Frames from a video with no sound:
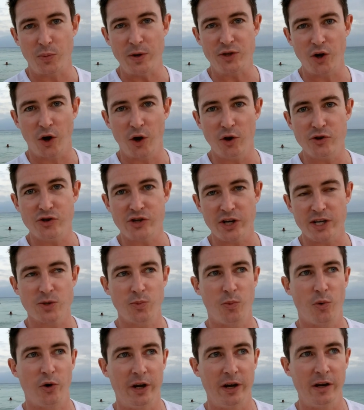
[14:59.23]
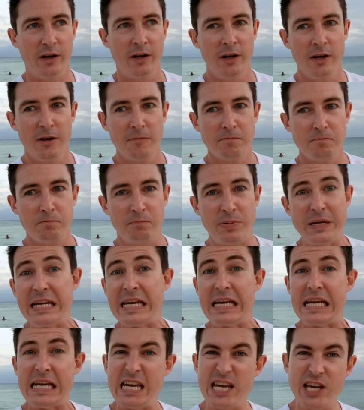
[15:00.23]
We don't just want to
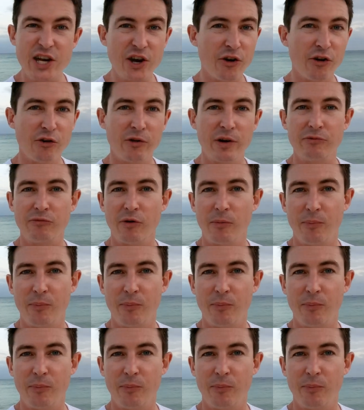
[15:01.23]
be eager and